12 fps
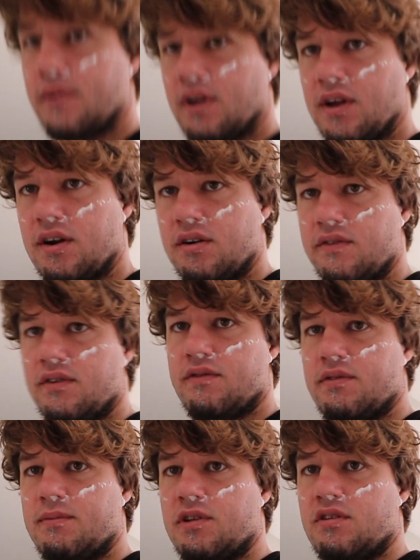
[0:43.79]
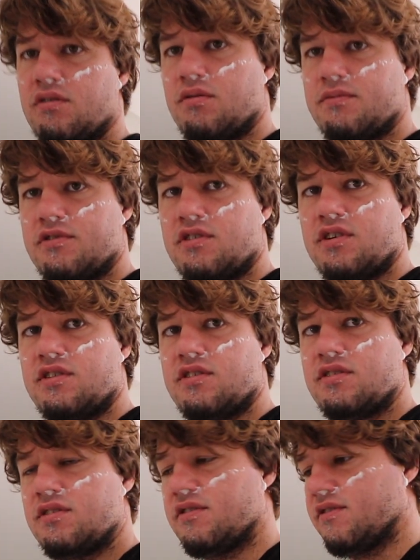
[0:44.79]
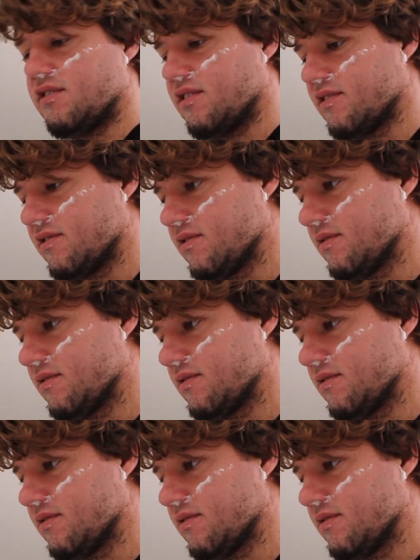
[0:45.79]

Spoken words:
I don't even know if I'm on the home stretch. This sucks.